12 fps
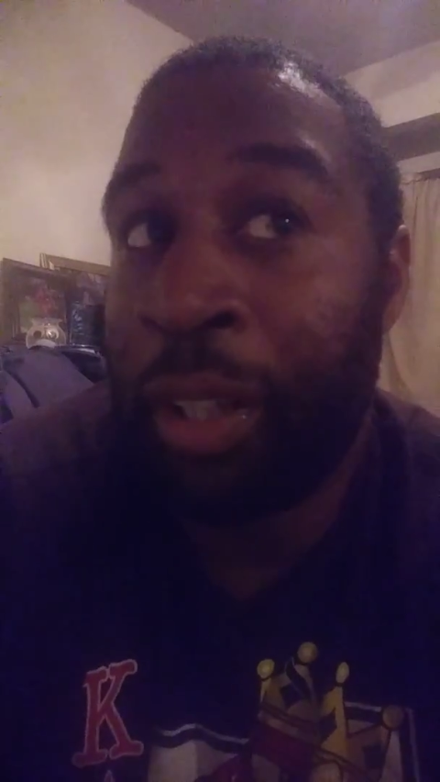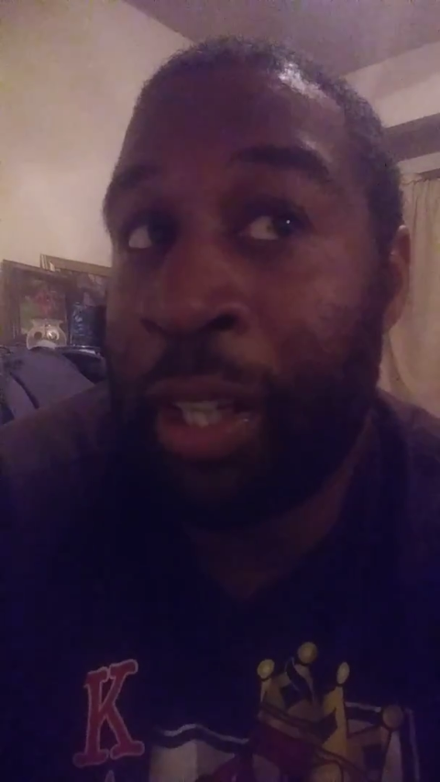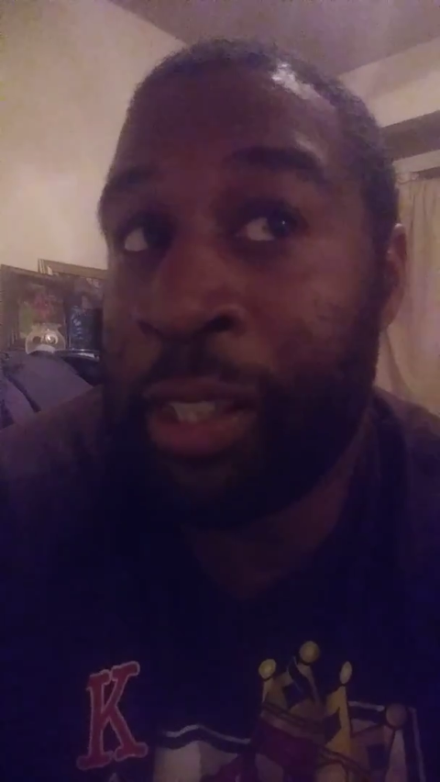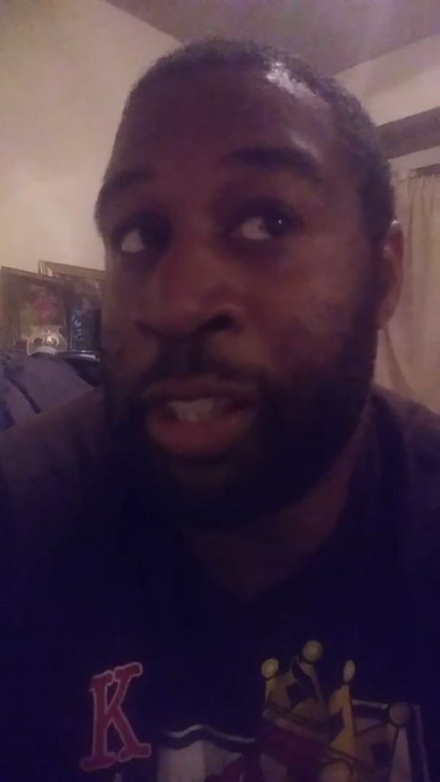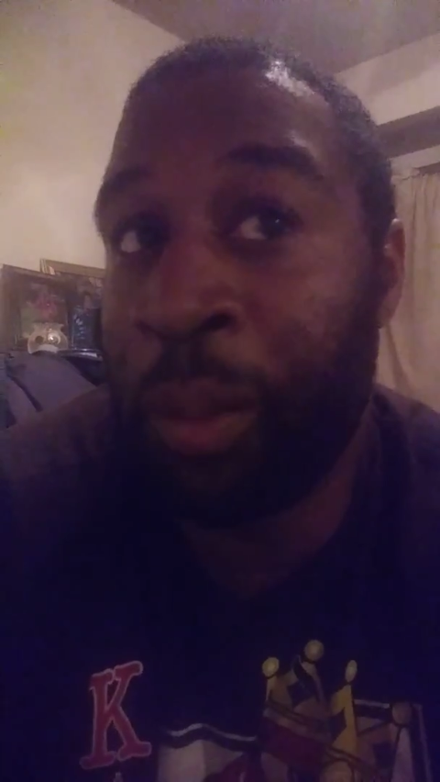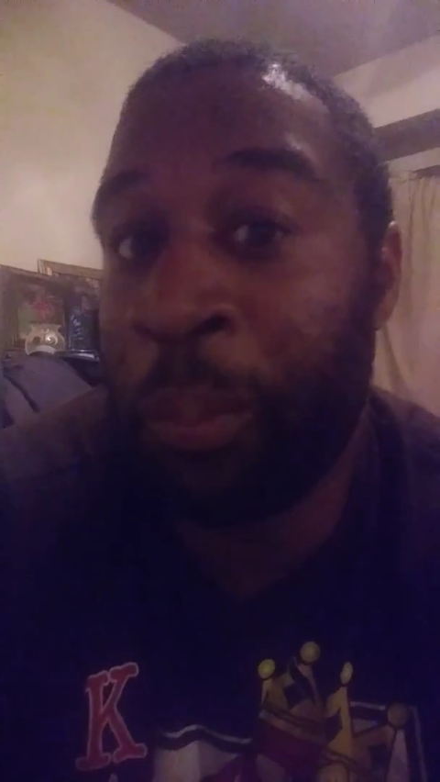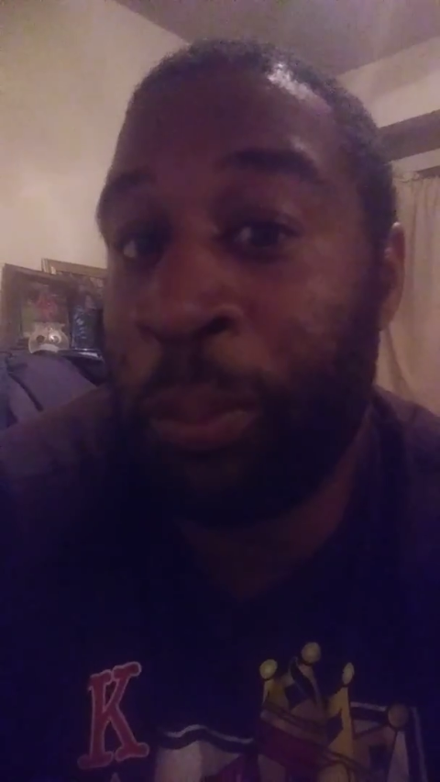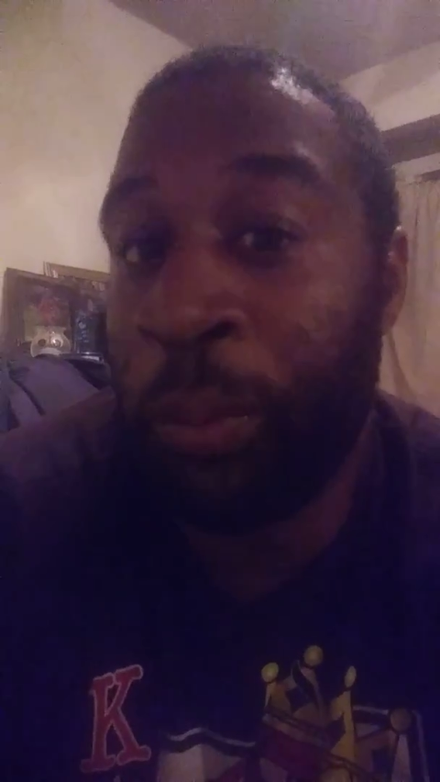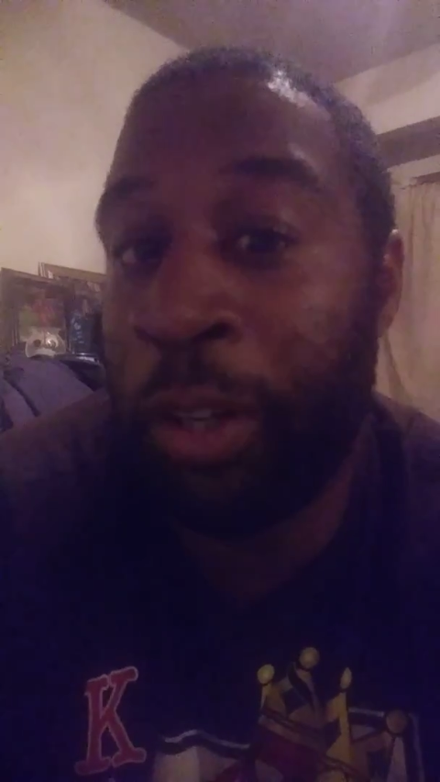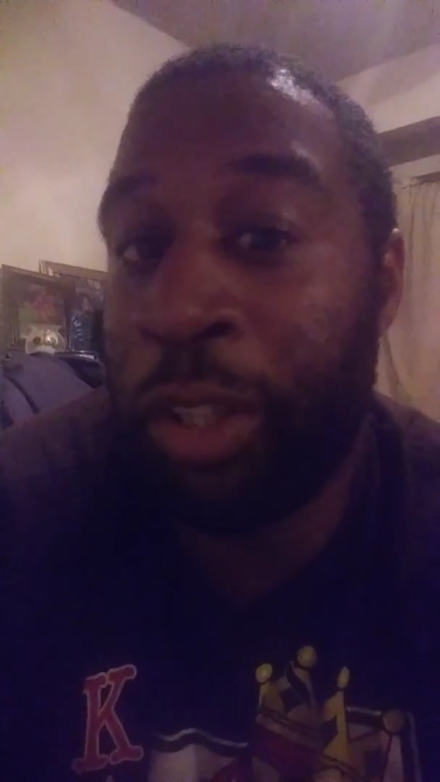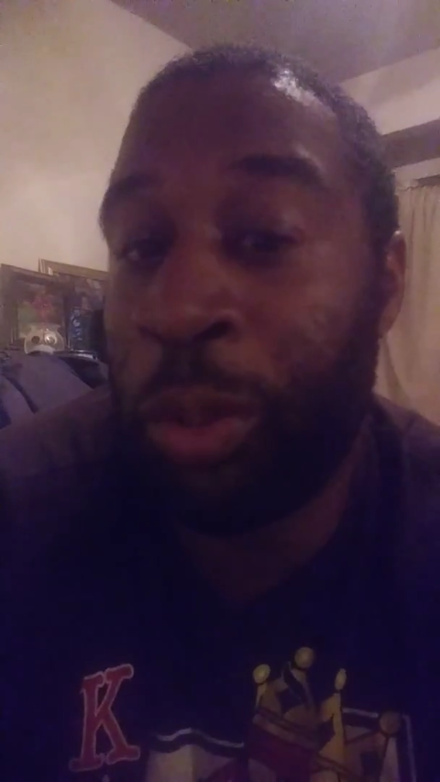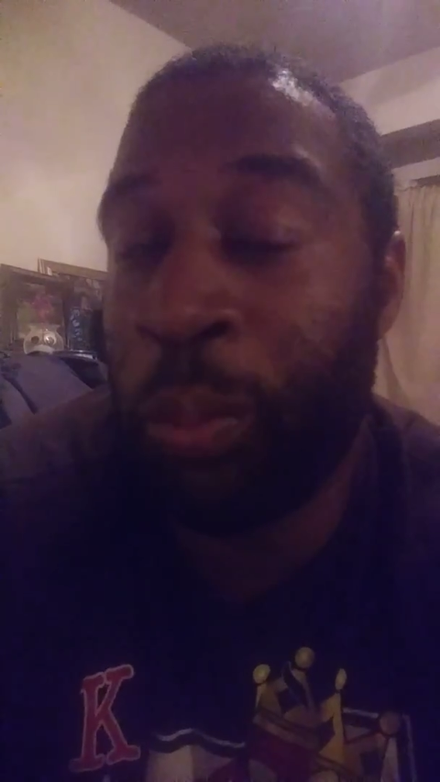at some
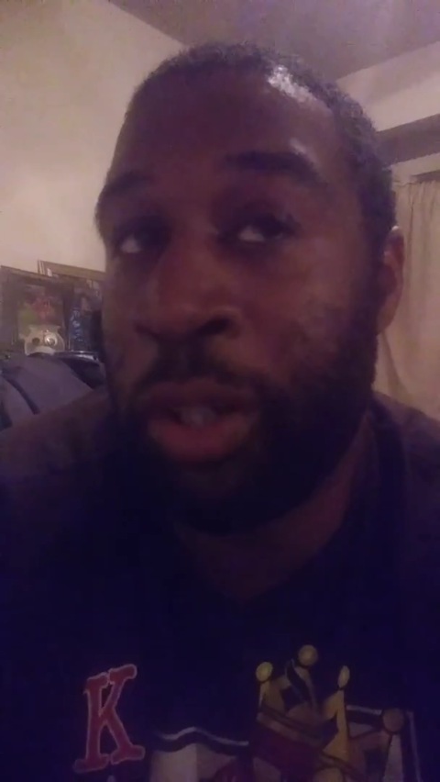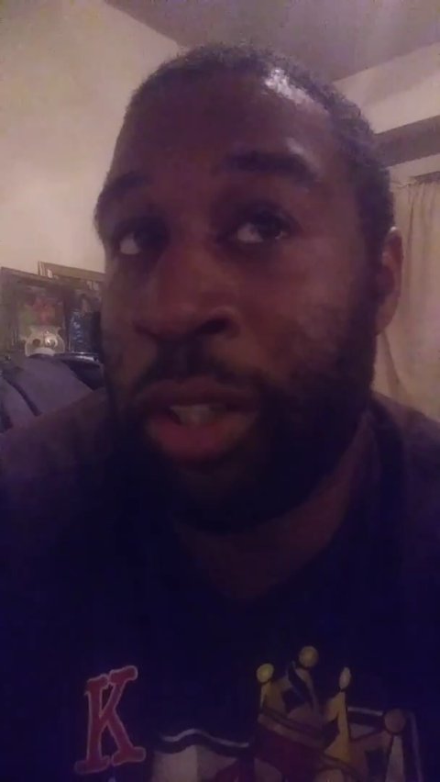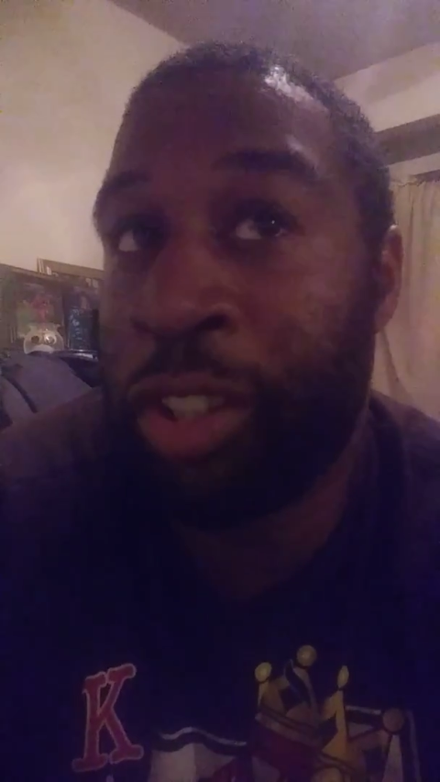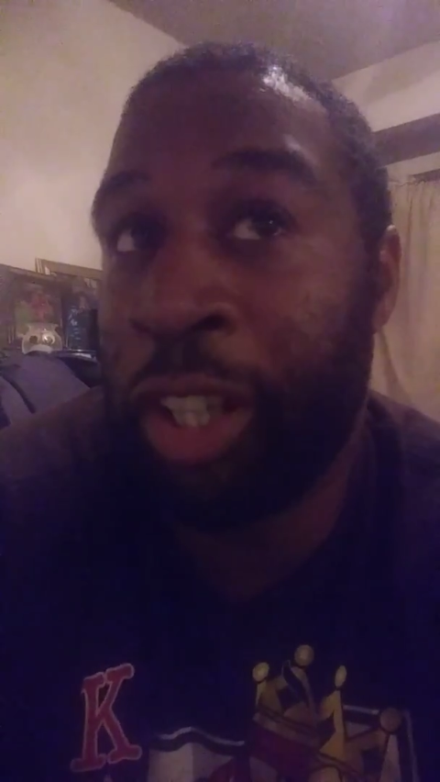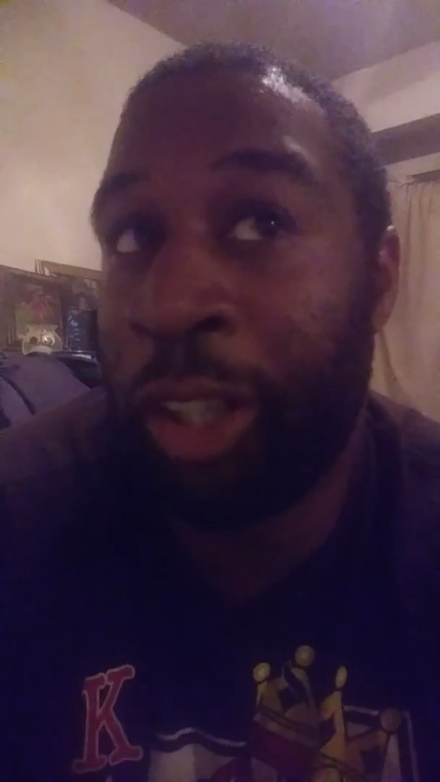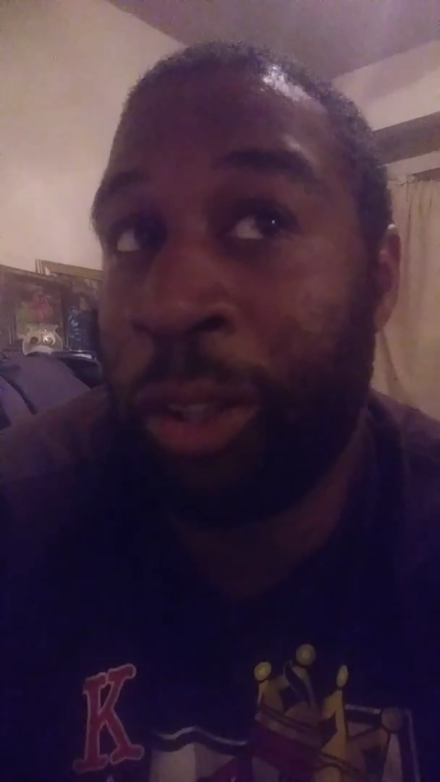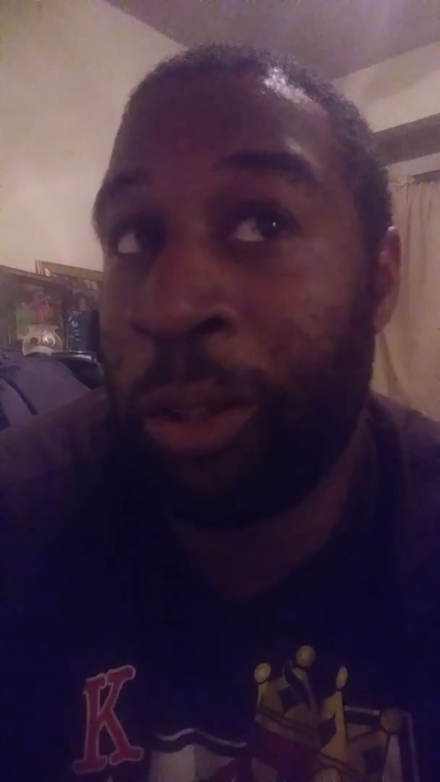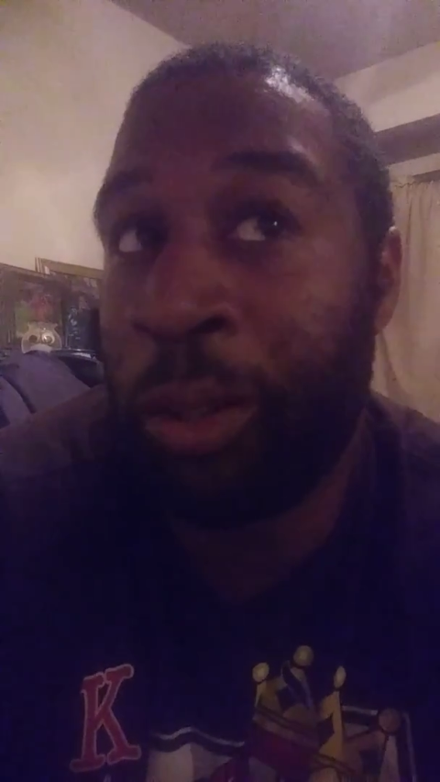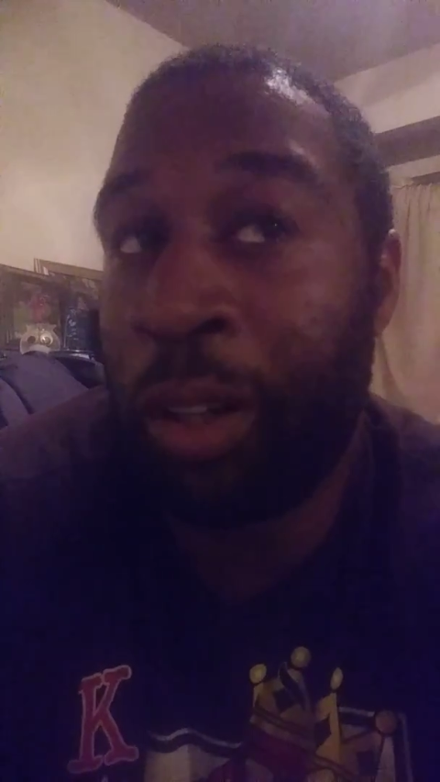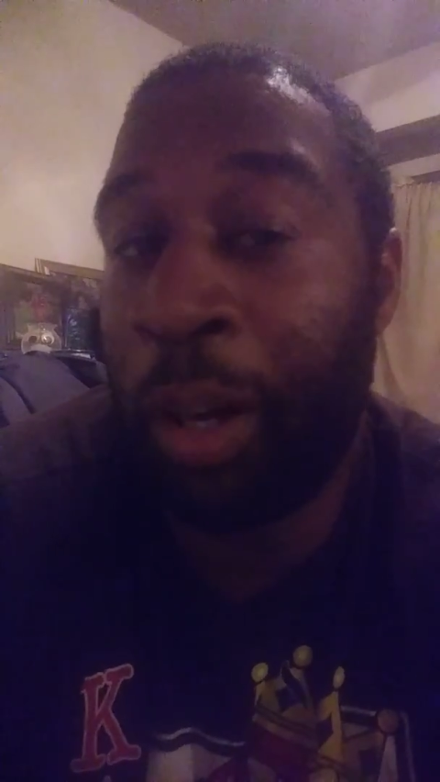point you want to tell her